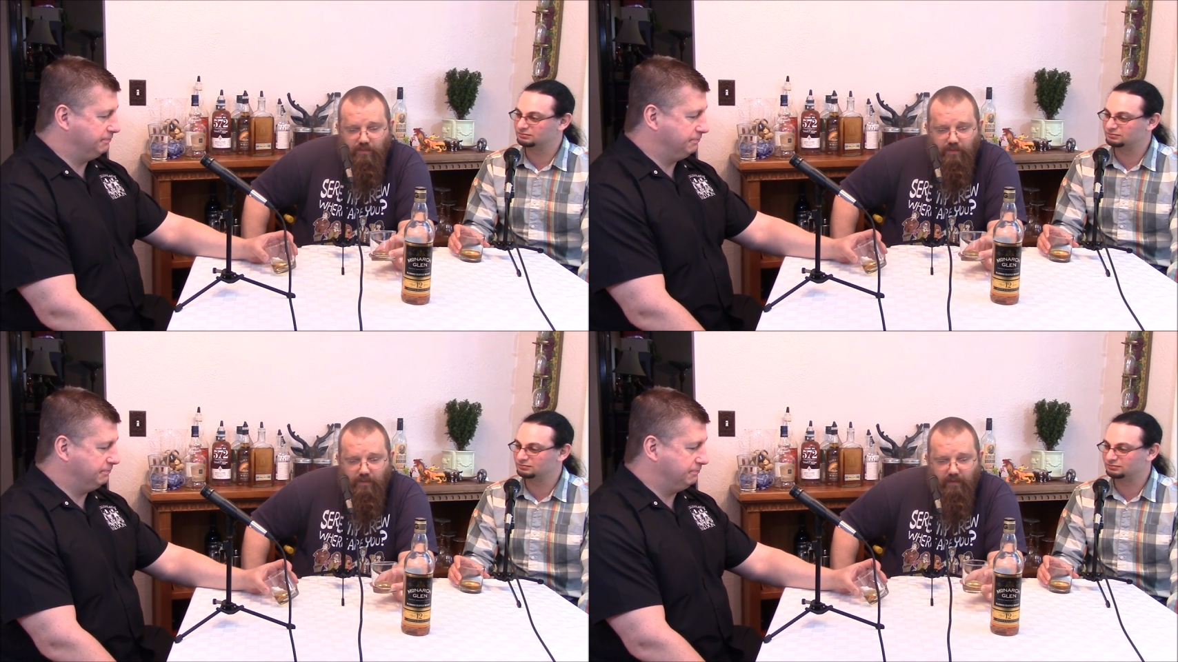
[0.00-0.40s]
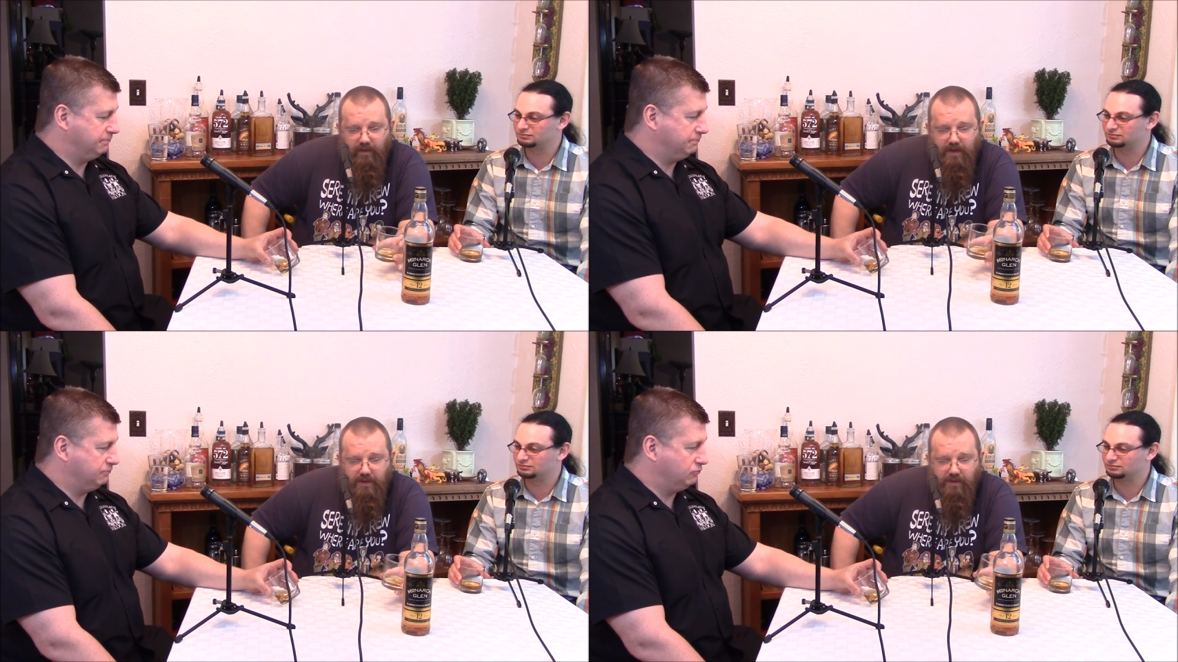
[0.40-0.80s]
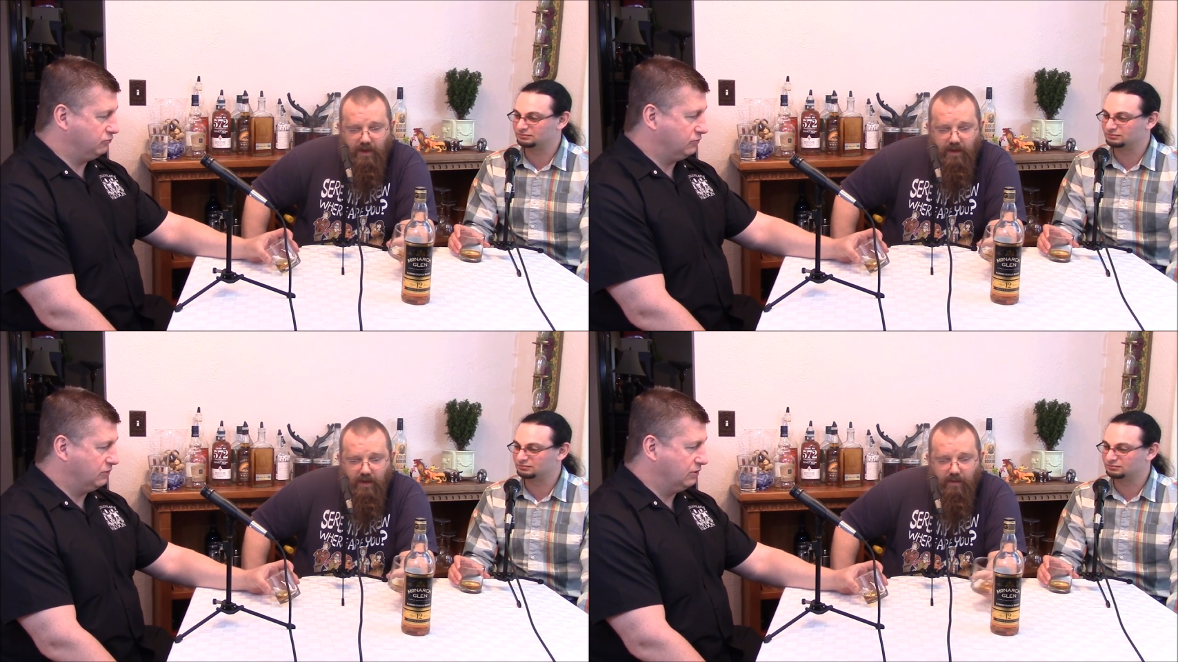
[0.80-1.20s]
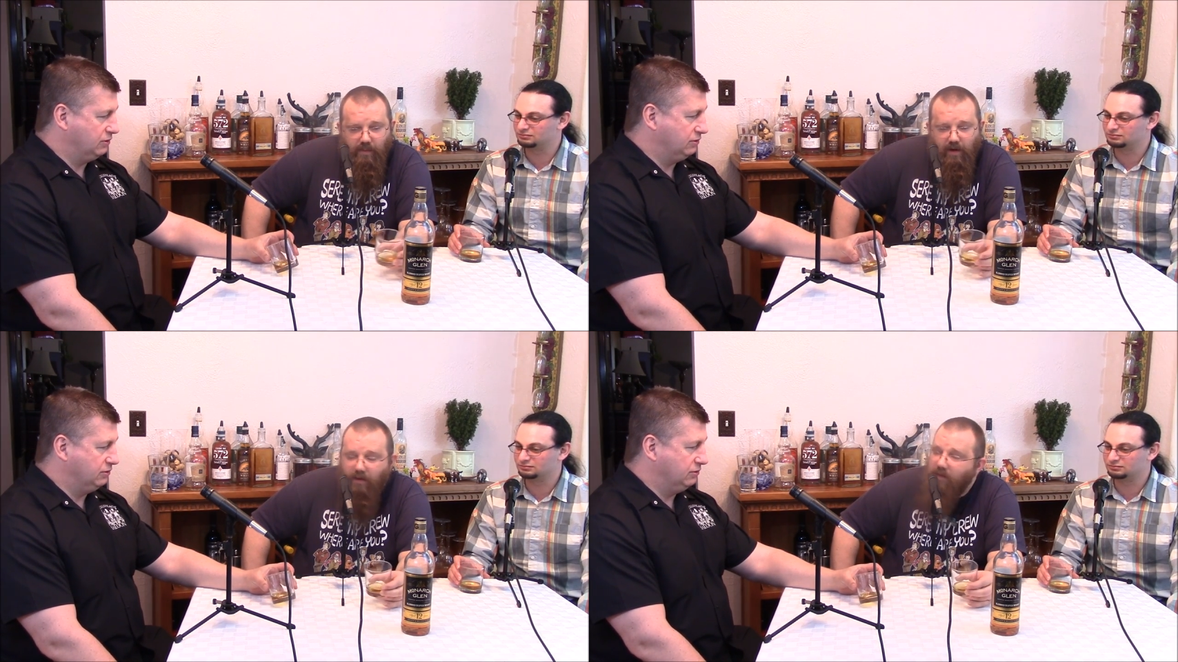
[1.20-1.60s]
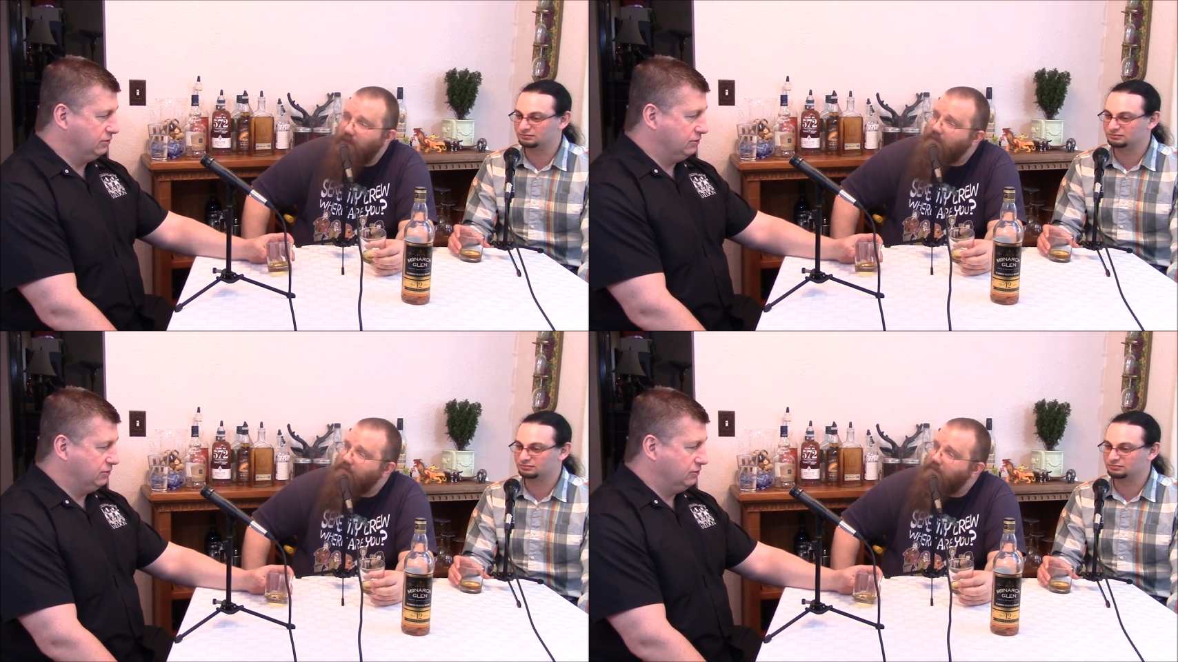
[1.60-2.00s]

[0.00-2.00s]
Speaker 1: You've already tried Monarch Glen?